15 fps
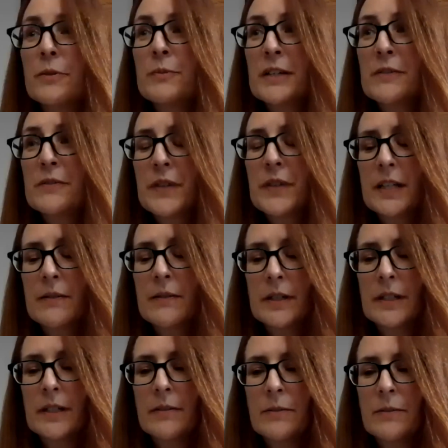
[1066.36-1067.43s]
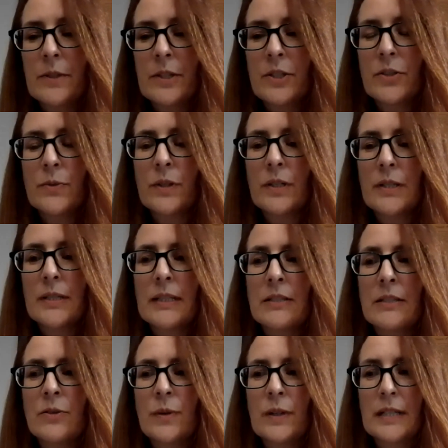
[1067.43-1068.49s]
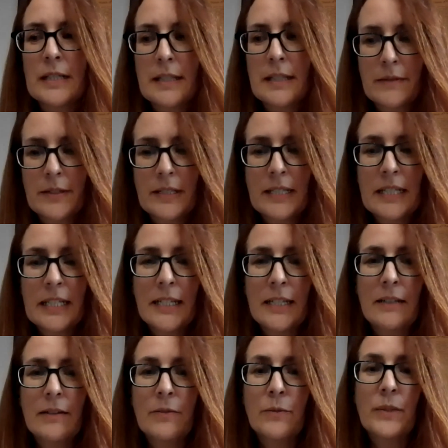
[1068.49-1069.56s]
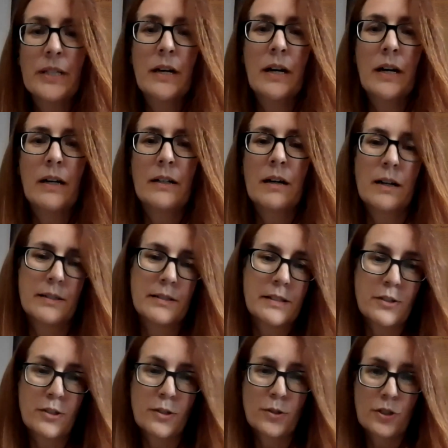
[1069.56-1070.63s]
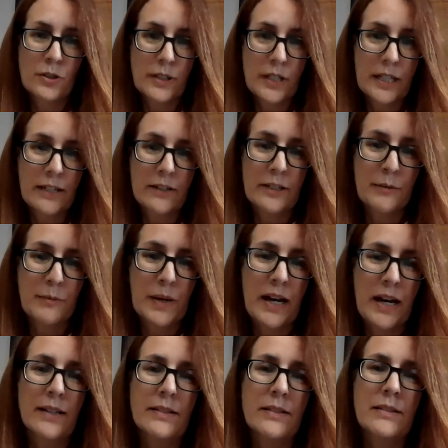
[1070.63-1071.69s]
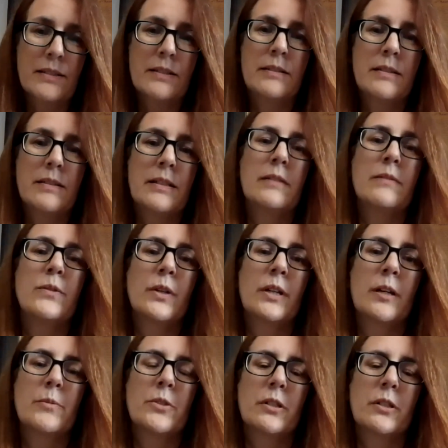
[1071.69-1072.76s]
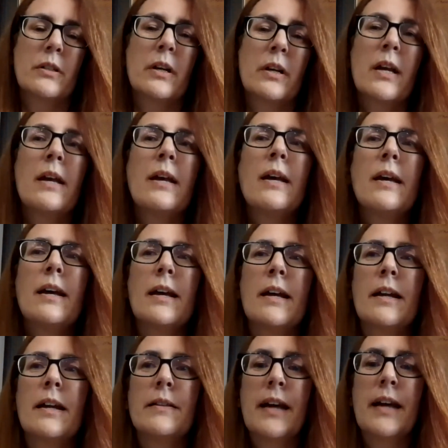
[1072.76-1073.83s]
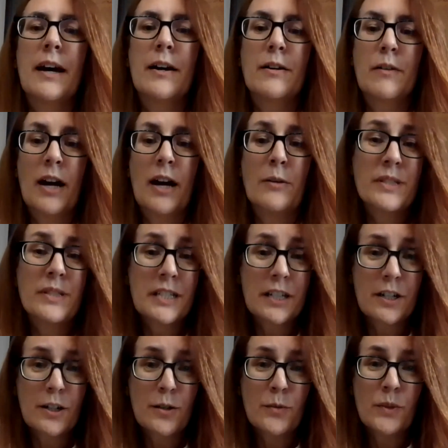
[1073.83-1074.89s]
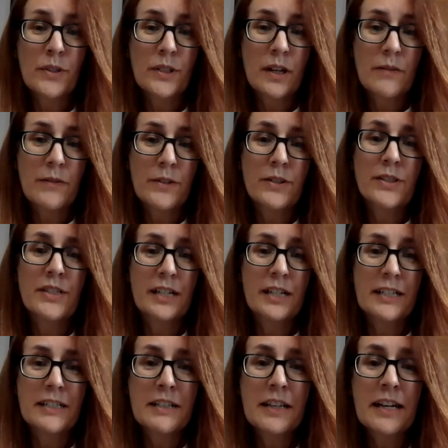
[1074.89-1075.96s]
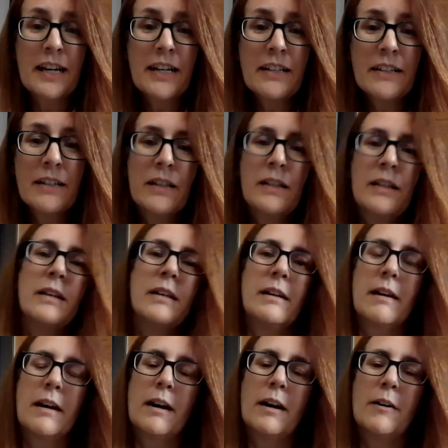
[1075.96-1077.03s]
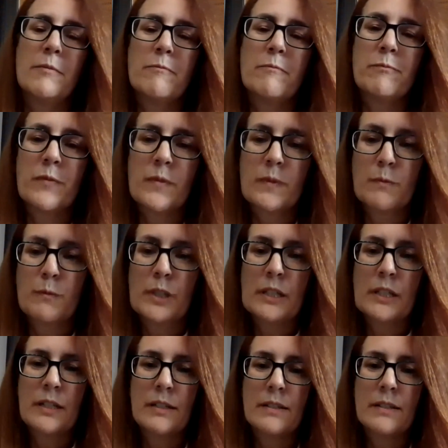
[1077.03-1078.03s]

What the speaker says: with my favorite, which was in 2017, we got constitutional carry passed in the state of New Hampshire. And that I was there when the governor signed that. Because